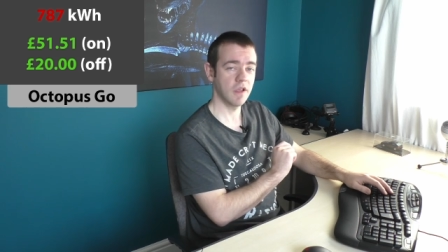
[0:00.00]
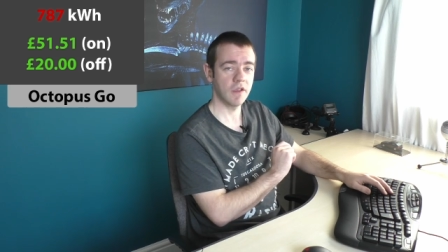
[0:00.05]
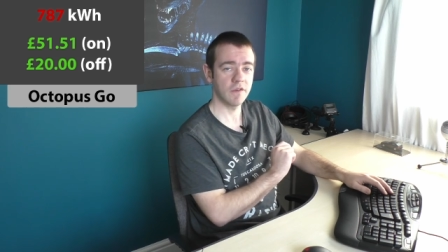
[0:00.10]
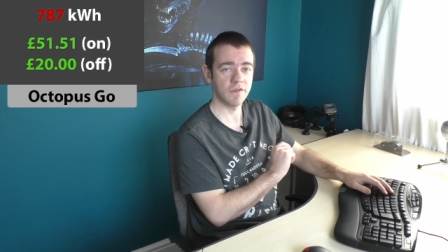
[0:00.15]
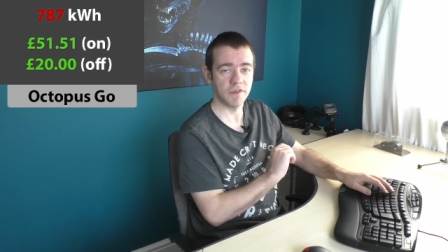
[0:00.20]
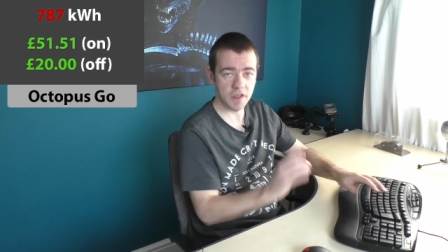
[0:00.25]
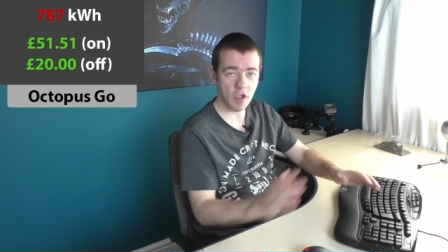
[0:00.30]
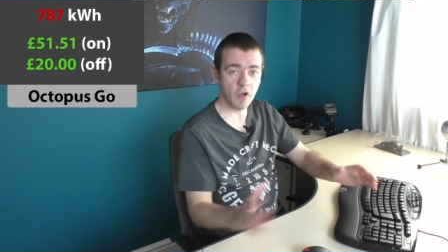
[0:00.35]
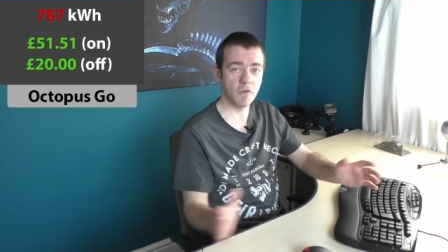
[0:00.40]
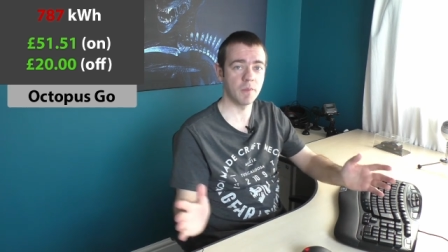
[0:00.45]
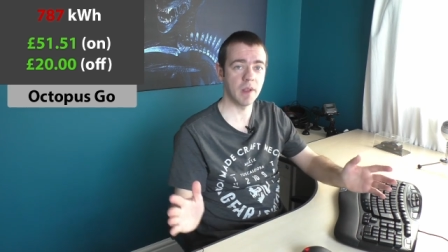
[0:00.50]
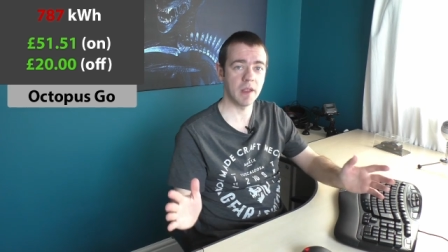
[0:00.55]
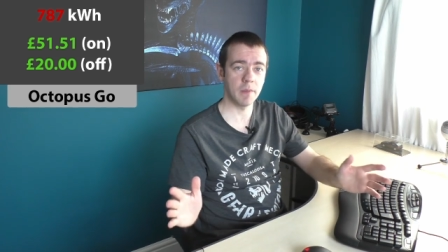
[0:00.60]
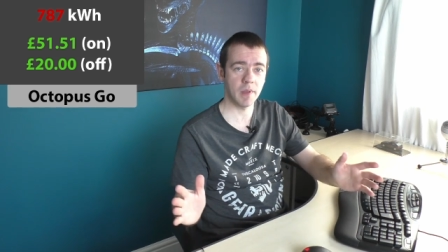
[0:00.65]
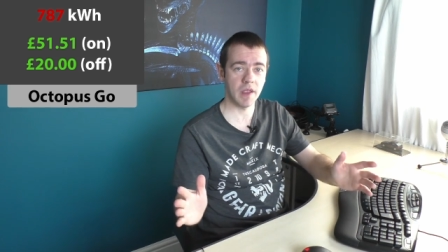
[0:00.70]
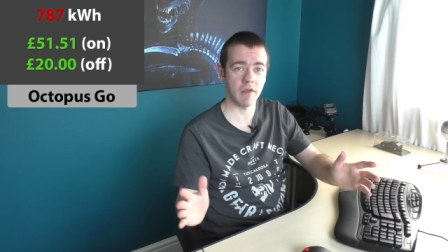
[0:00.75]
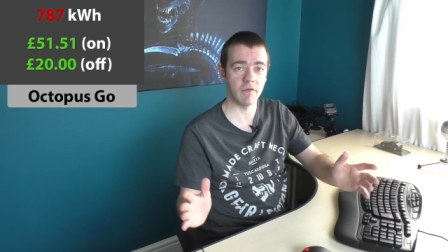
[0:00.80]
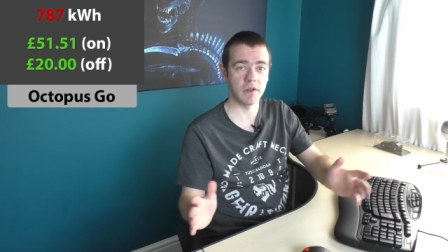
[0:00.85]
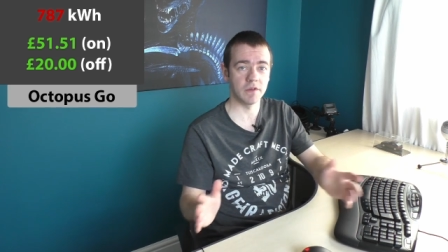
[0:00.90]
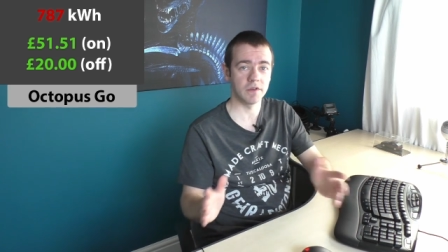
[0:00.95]
for the off-peak
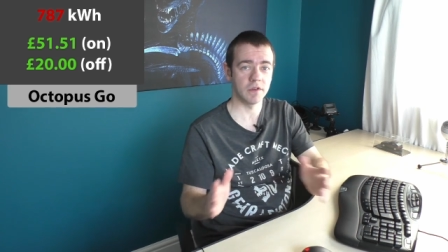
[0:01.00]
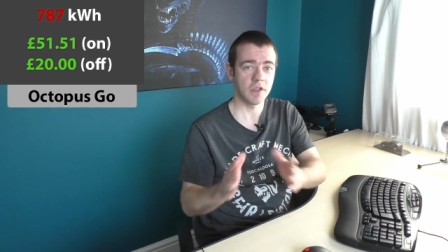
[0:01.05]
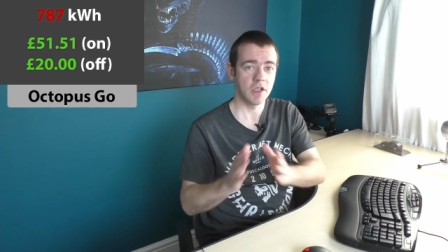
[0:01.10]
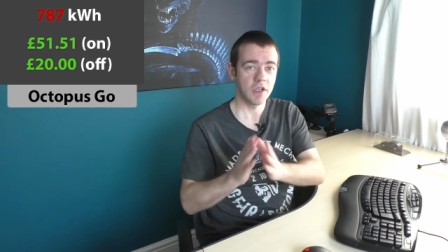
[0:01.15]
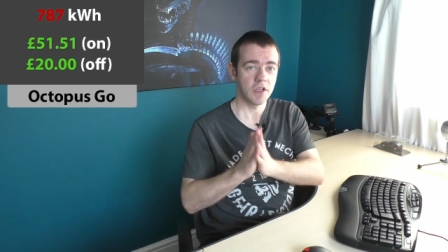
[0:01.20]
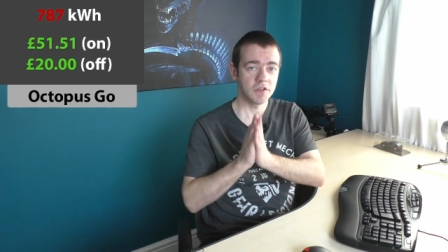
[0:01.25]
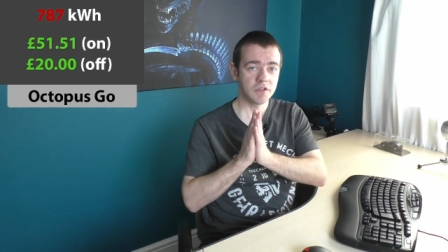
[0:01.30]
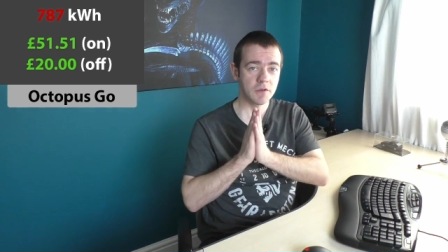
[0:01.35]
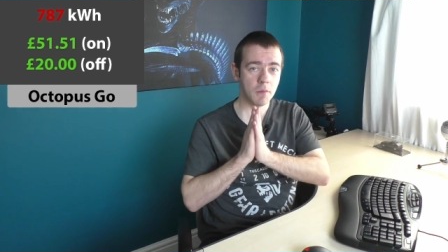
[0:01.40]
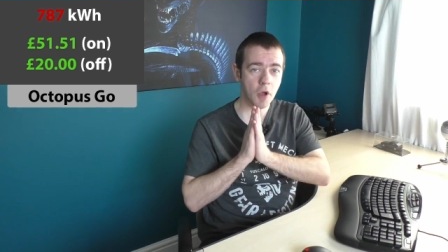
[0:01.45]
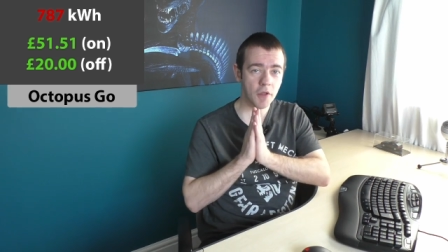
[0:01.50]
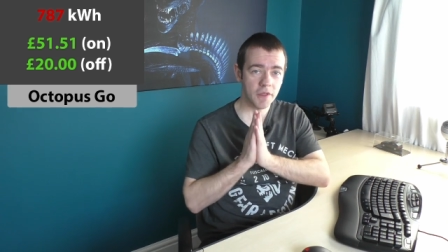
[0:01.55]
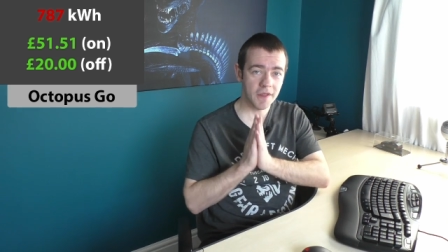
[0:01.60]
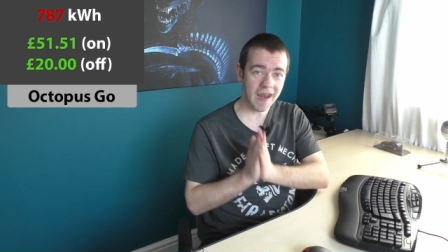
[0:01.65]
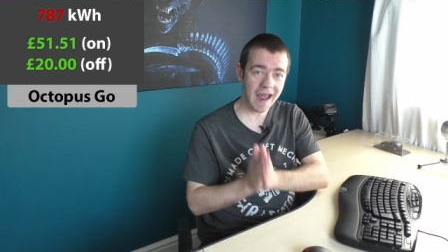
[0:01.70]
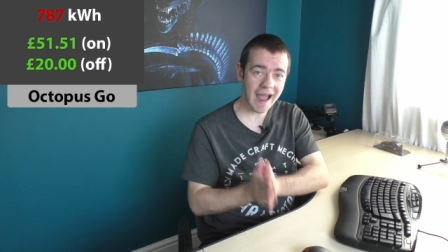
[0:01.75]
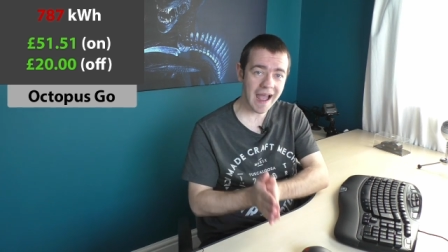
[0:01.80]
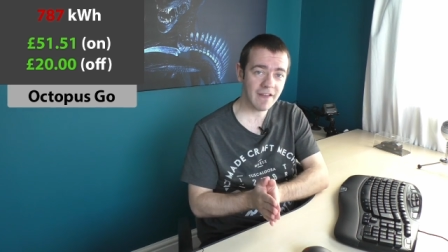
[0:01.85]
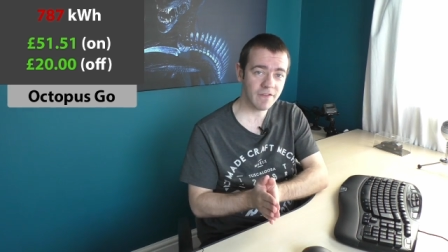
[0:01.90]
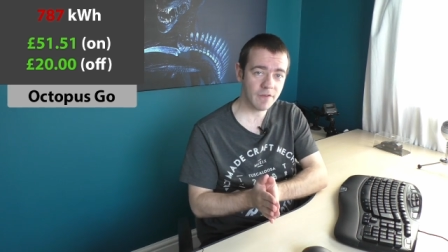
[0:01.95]
period. So more
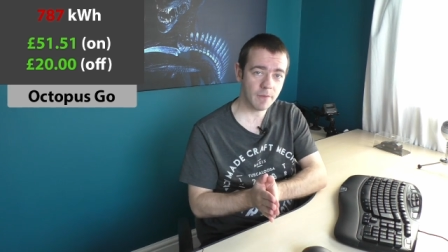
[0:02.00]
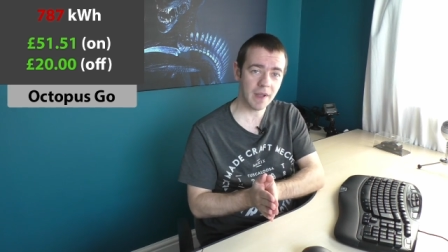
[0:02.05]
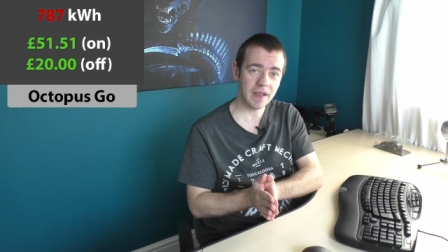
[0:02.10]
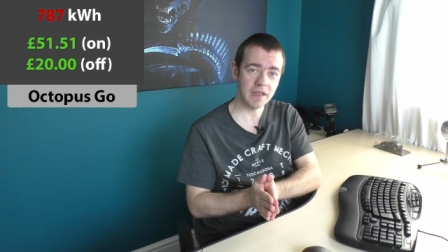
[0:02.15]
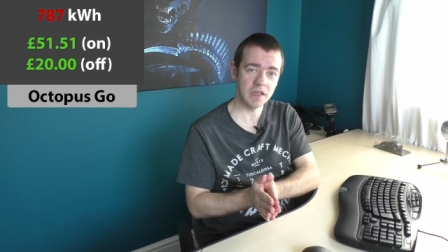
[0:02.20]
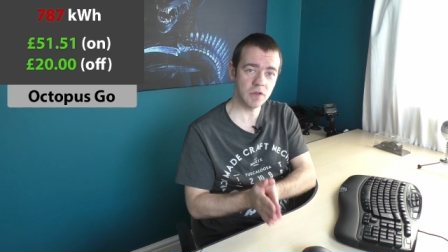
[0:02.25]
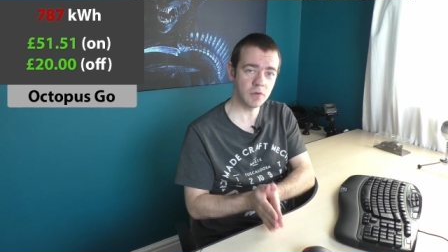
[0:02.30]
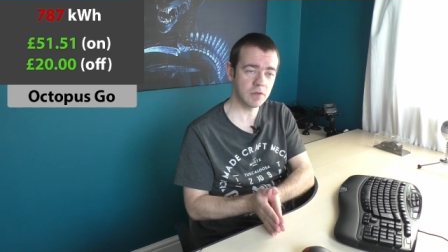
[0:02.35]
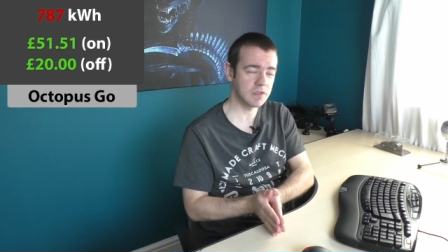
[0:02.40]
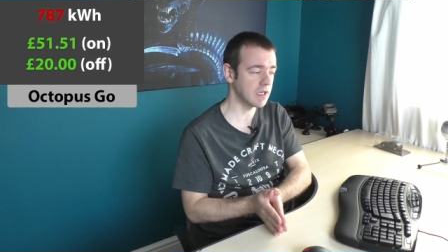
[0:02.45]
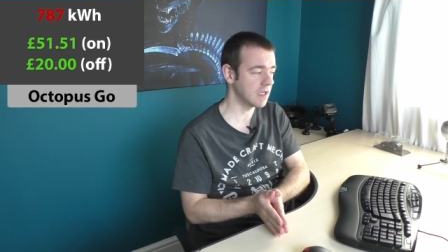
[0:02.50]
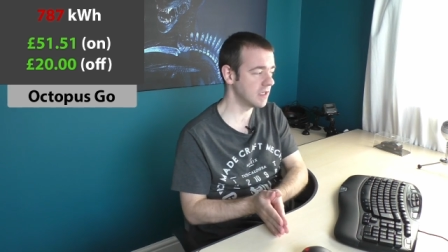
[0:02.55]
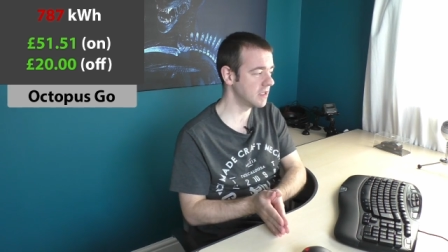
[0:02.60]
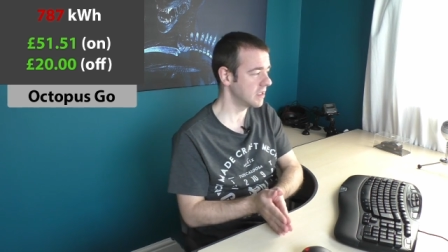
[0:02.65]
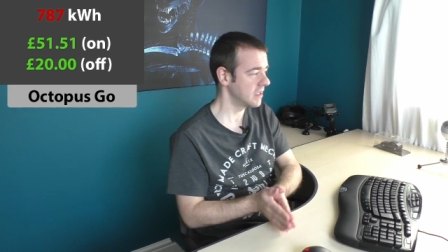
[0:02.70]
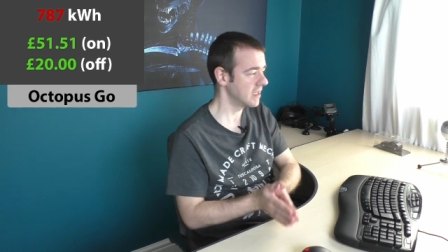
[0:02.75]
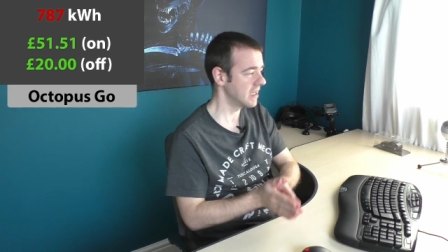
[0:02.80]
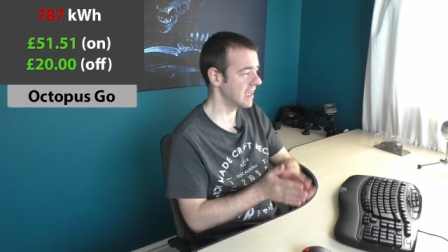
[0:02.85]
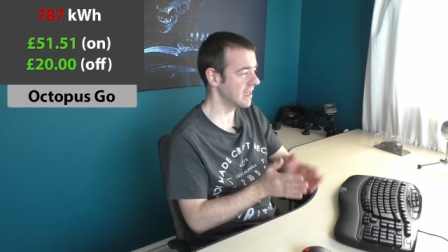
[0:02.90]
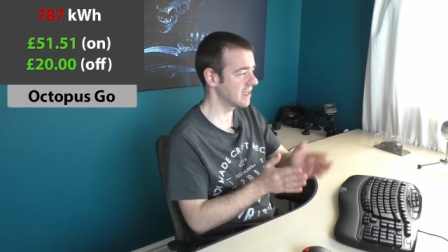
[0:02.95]
than half of my usage